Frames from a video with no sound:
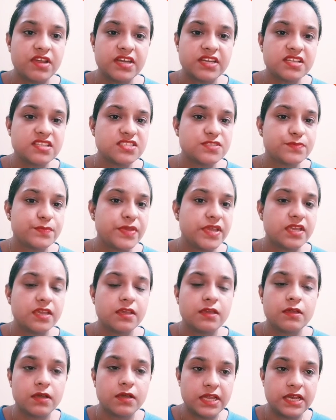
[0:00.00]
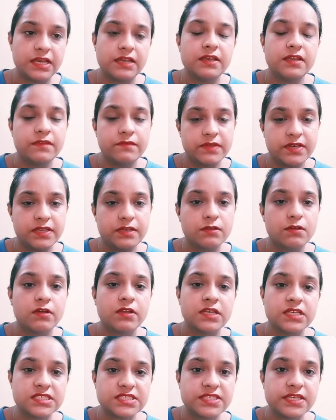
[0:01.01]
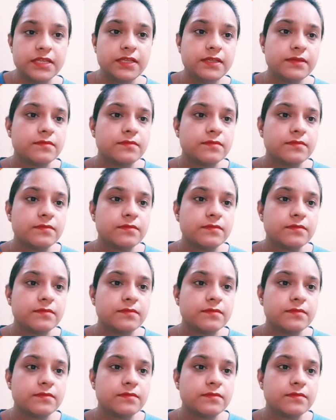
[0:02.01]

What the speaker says: writing, speaking, and even on listening.